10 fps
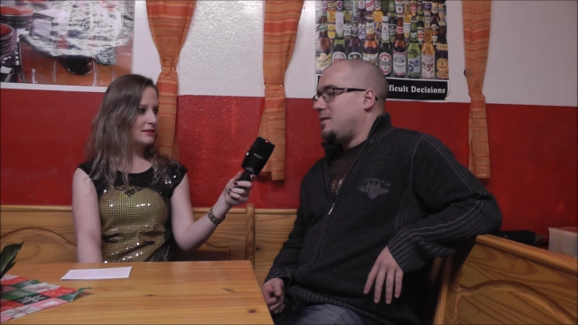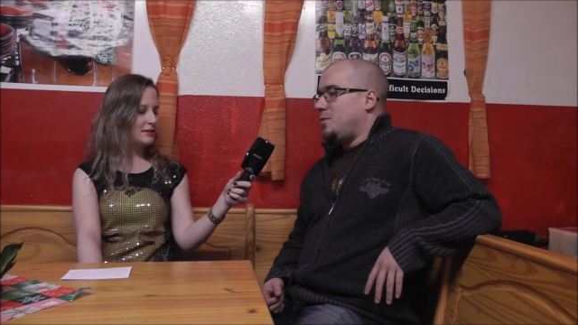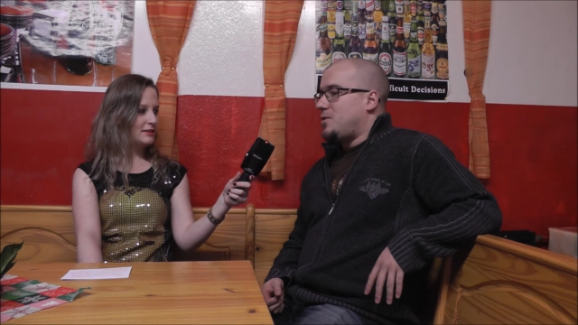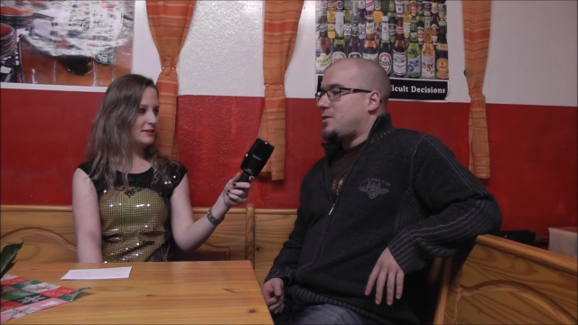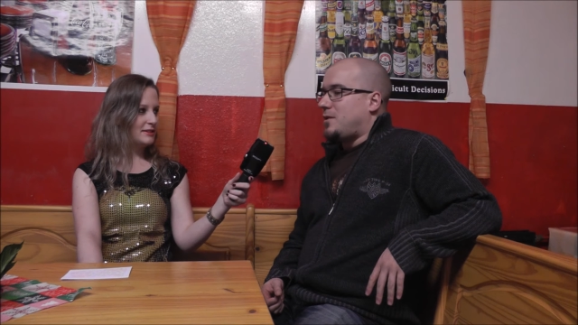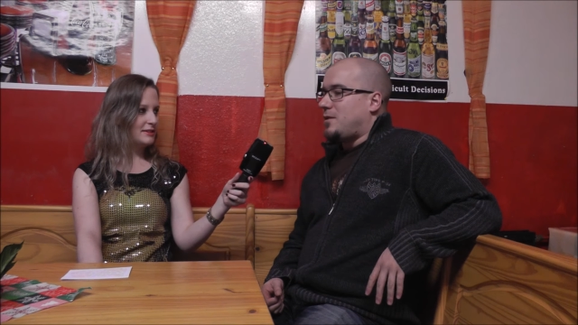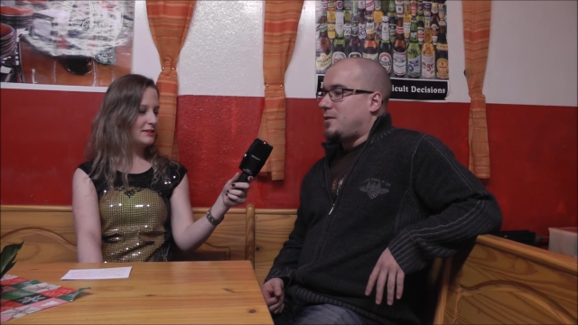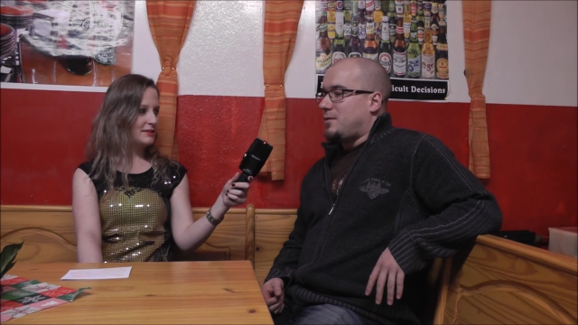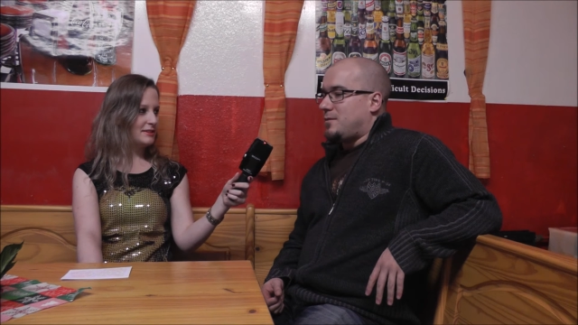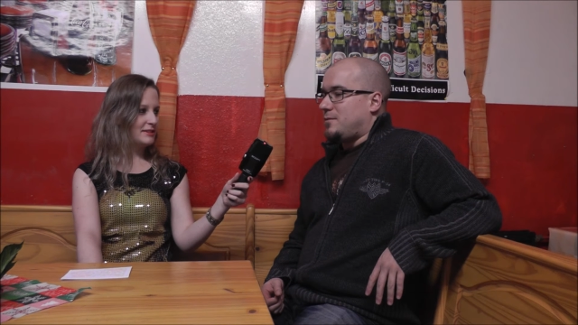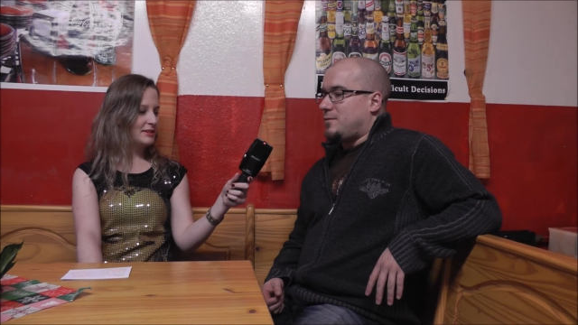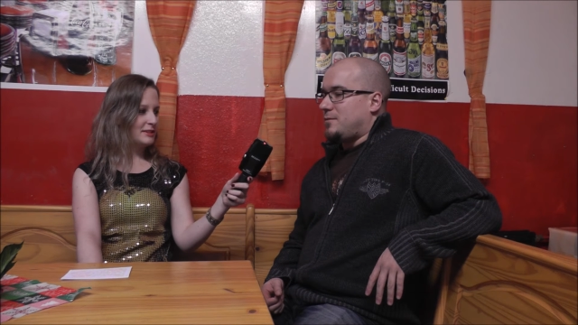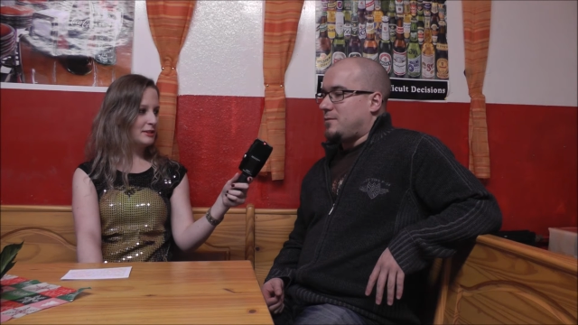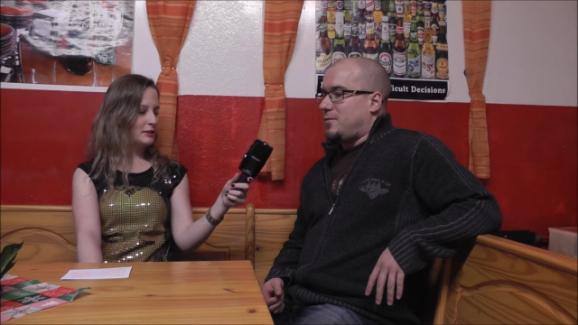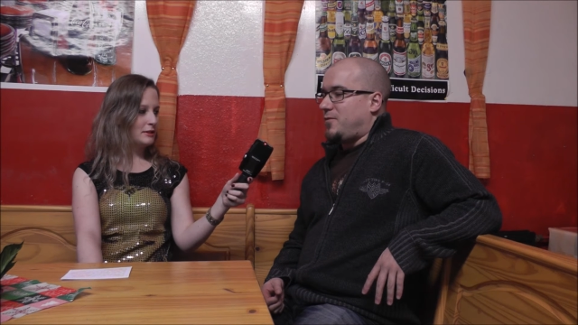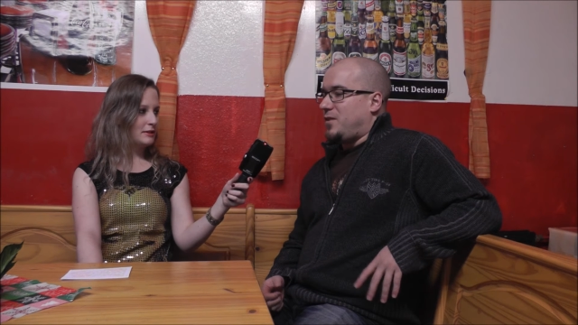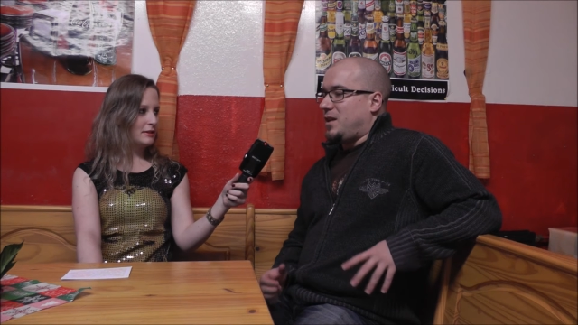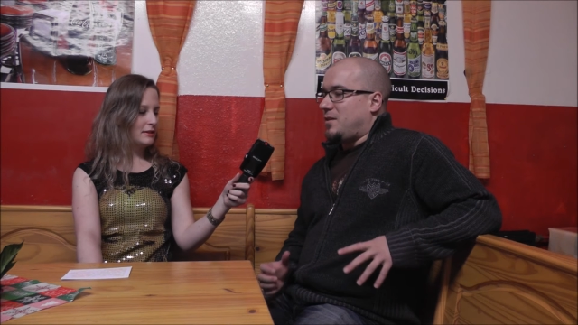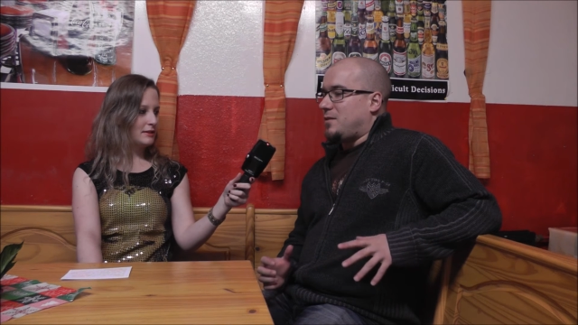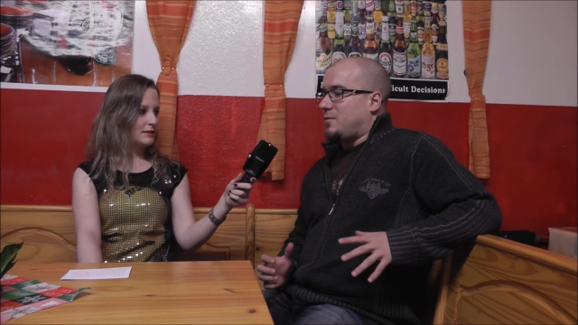Speaker 1: the musical
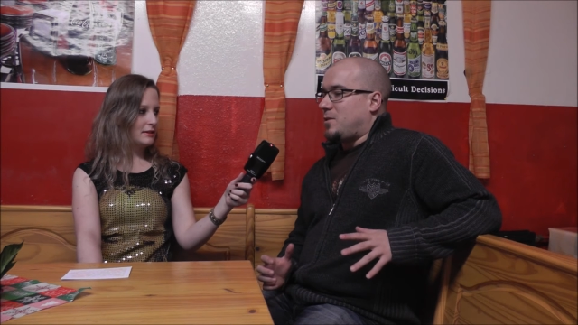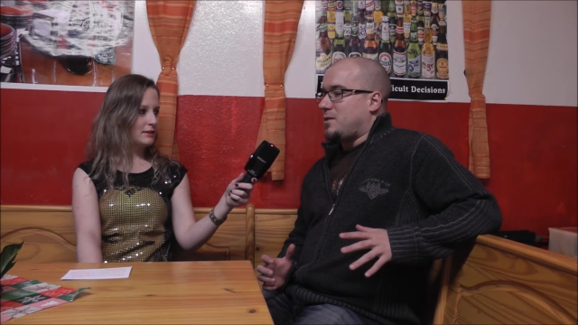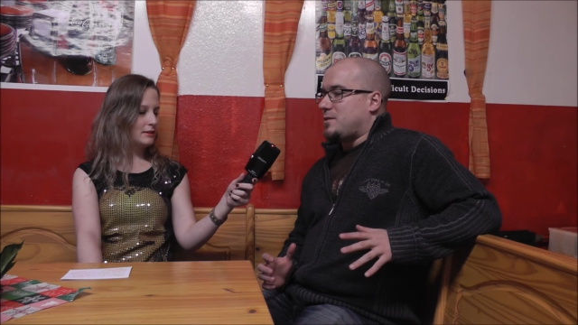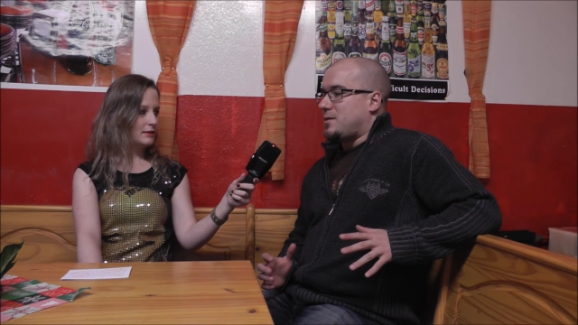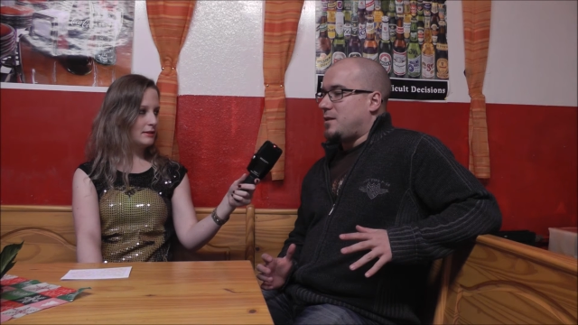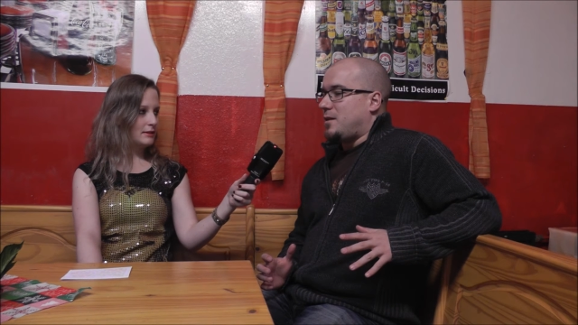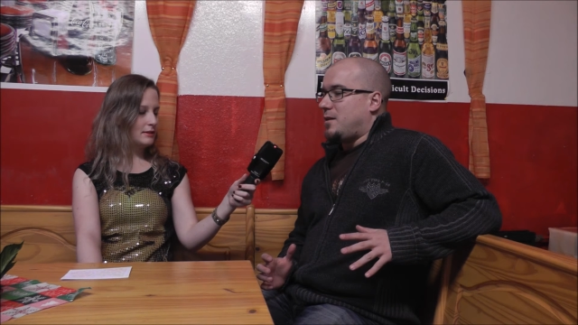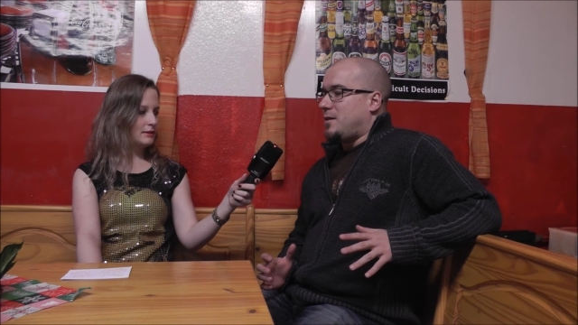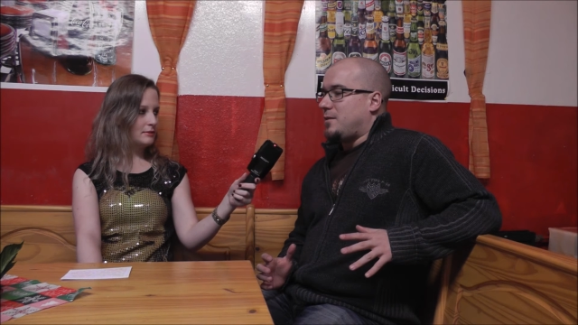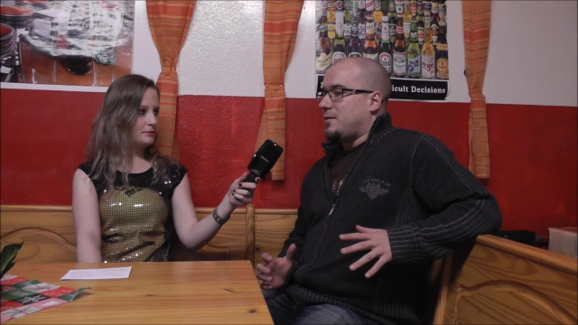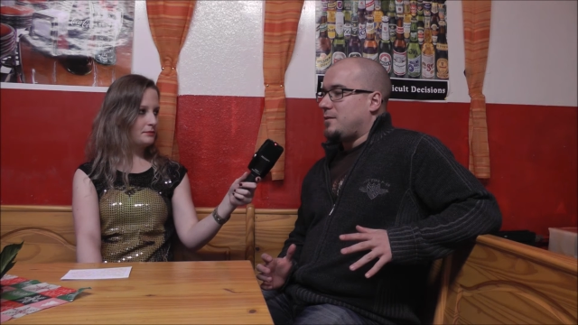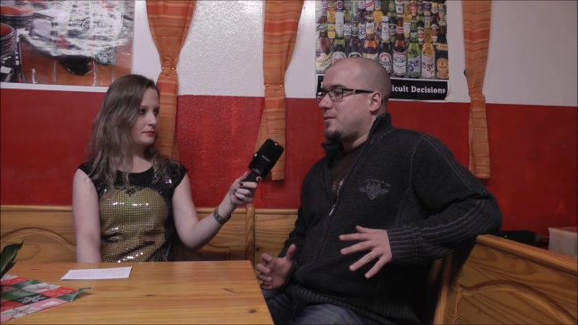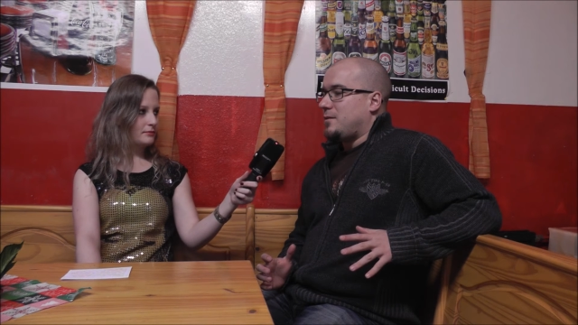field was uh,